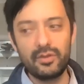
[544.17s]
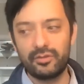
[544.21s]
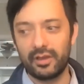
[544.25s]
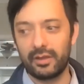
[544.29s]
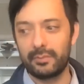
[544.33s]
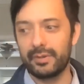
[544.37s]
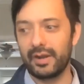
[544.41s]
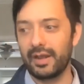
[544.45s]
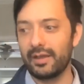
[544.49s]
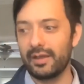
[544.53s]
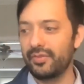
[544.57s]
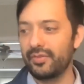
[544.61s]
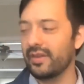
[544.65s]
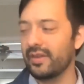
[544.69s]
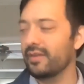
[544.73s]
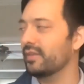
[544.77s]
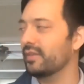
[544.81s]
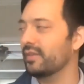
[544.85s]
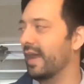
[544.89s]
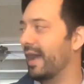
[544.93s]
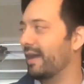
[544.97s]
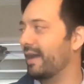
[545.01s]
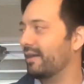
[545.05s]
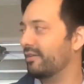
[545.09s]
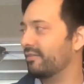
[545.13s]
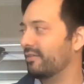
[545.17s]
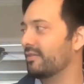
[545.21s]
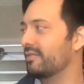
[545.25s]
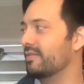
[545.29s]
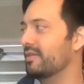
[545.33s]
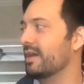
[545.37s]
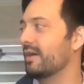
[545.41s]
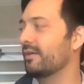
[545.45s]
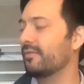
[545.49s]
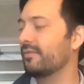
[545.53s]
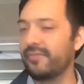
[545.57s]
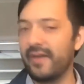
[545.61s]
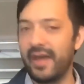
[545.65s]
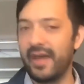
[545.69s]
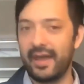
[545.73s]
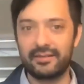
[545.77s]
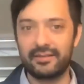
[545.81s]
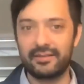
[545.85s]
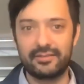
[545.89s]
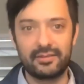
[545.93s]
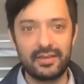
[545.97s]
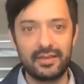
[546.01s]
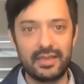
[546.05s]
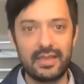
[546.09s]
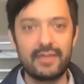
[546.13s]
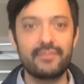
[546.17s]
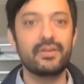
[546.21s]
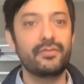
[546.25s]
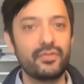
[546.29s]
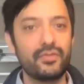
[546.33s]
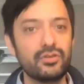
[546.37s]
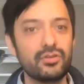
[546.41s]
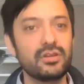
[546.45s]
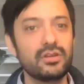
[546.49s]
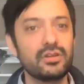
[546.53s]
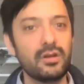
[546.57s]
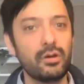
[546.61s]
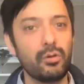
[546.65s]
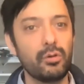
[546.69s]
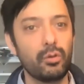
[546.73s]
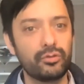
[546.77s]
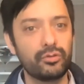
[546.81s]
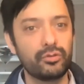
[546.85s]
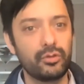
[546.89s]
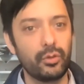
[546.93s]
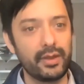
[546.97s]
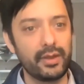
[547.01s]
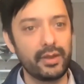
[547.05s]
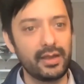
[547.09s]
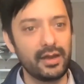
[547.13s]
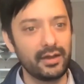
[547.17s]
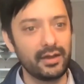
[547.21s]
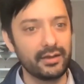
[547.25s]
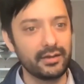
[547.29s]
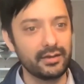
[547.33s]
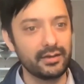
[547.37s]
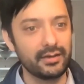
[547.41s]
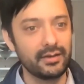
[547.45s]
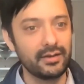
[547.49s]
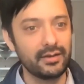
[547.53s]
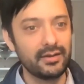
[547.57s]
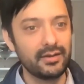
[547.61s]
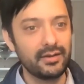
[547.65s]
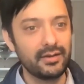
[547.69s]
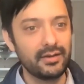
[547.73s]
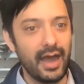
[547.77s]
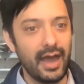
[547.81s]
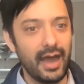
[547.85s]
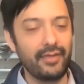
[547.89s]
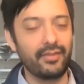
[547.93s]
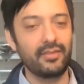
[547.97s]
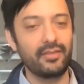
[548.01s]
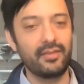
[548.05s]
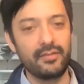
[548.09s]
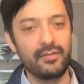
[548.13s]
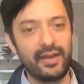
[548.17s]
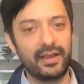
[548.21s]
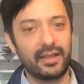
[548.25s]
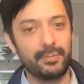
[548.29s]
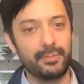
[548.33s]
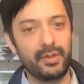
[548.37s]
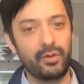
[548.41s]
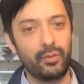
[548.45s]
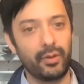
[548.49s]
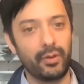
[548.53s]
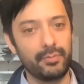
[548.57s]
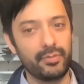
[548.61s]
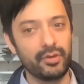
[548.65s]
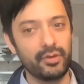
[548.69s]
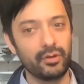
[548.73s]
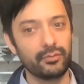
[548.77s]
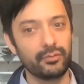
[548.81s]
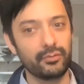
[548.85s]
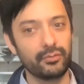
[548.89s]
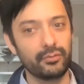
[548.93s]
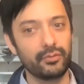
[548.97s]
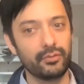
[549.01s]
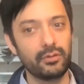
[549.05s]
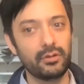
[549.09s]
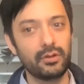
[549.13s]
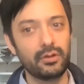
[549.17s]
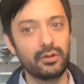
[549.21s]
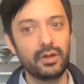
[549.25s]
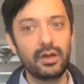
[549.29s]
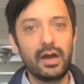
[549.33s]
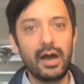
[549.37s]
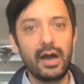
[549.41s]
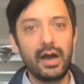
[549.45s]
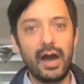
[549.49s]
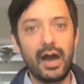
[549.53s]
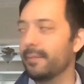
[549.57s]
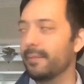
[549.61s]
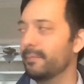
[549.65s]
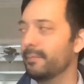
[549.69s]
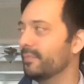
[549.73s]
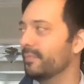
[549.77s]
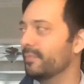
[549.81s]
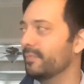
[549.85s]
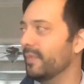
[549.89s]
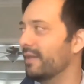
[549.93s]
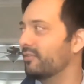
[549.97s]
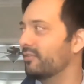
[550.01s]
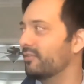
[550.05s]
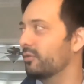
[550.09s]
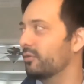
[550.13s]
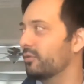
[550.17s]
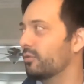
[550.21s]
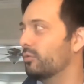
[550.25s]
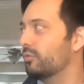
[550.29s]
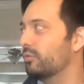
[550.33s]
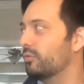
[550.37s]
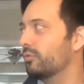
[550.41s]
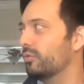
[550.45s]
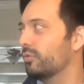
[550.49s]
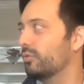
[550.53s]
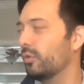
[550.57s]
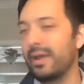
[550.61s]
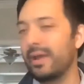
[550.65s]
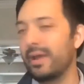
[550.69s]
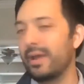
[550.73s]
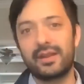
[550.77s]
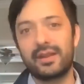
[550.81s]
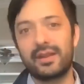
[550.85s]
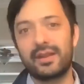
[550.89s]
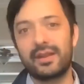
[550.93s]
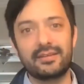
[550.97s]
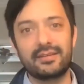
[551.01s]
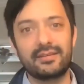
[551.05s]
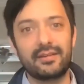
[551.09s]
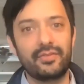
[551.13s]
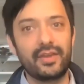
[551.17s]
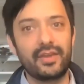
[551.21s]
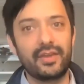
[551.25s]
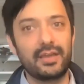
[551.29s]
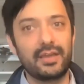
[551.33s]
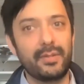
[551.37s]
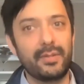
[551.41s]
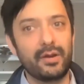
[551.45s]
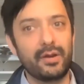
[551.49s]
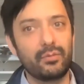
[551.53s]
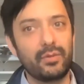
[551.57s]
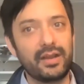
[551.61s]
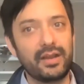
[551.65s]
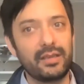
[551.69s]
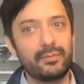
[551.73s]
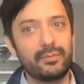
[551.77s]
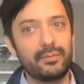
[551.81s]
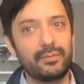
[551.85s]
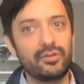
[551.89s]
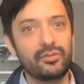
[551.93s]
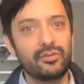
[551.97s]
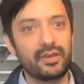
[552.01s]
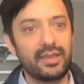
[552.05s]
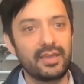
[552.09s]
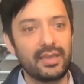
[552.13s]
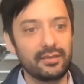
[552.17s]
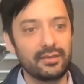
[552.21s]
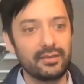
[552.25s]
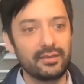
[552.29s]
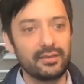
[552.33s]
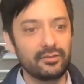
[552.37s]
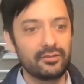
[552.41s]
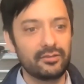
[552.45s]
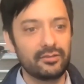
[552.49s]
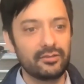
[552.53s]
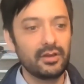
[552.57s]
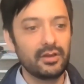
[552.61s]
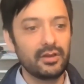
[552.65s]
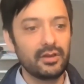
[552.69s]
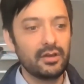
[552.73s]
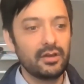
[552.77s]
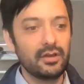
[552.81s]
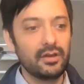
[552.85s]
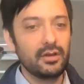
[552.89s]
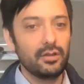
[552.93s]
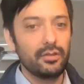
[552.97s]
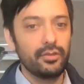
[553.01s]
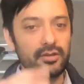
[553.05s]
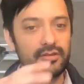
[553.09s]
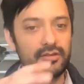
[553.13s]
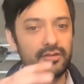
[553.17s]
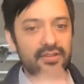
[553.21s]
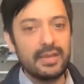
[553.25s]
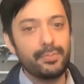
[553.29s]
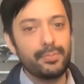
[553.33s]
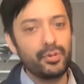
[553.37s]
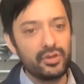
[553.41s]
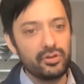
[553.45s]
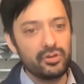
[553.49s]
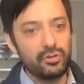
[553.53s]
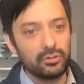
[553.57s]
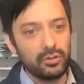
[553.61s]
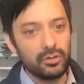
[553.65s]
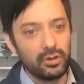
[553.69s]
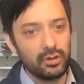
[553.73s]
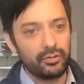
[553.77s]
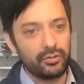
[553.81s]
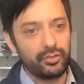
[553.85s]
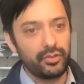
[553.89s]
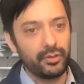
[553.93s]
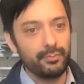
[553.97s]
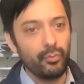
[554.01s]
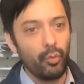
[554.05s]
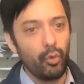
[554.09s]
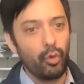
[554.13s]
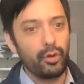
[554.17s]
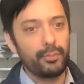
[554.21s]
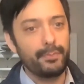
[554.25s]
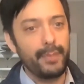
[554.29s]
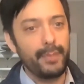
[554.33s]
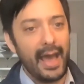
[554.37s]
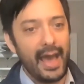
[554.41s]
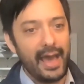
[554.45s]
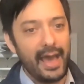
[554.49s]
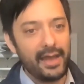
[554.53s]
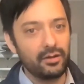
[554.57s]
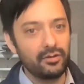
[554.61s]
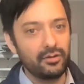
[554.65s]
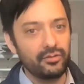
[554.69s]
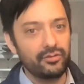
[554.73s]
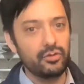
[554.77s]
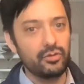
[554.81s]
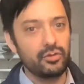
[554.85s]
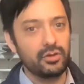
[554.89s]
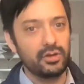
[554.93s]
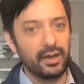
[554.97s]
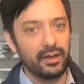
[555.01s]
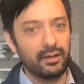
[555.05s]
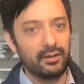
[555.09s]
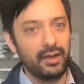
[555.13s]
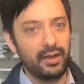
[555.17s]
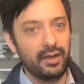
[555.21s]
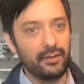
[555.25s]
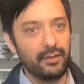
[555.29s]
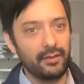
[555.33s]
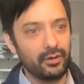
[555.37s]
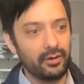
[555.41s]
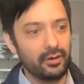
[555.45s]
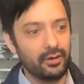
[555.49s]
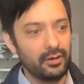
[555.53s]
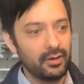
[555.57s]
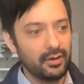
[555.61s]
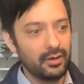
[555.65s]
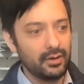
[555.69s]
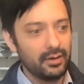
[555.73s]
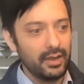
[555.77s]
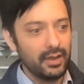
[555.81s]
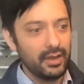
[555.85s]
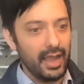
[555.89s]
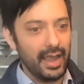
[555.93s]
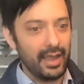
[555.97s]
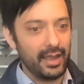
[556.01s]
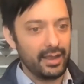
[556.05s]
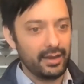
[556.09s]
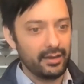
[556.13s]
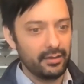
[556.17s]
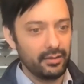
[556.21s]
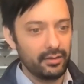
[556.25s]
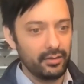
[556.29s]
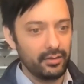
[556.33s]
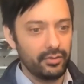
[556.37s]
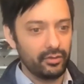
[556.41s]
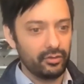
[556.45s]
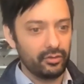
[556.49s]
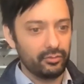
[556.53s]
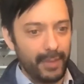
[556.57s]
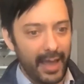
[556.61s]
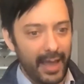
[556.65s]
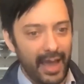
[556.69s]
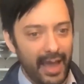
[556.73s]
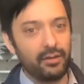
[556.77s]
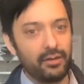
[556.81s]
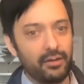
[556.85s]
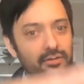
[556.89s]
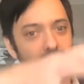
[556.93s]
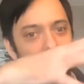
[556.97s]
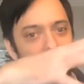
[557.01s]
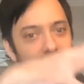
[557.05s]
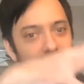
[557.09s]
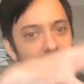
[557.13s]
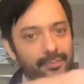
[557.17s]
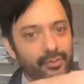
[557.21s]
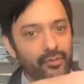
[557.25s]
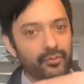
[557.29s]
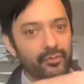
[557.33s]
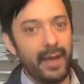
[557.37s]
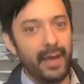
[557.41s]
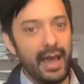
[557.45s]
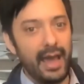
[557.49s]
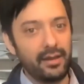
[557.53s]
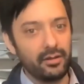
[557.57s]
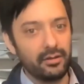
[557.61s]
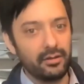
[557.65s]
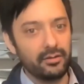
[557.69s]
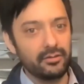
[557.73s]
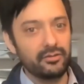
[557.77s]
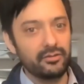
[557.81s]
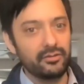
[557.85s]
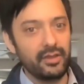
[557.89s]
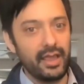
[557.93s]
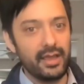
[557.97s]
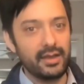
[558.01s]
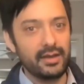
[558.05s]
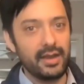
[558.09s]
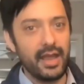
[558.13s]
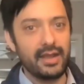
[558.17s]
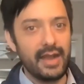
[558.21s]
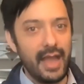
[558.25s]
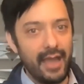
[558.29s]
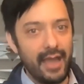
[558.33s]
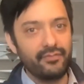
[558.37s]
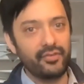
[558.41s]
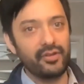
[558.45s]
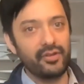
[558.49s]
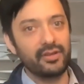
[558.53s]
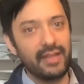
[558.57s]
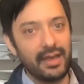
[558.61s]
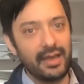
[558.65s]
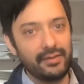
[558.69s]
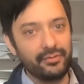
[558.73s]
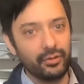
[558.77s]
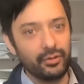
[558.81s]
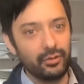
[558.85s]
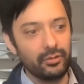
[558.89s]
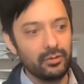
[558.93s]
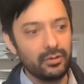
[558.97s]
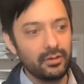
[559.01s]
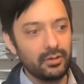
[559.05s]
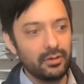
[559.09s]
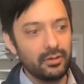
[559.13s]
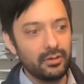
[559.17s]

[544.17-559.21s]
but I think that actually the effect, even if you didn't know what was going on, I think the effect can be quite beautiful. And so the way that I tend to think about writing music is the deeper you look, the more patterns you can uncover, and there's patterns on top of patterns, and at every level,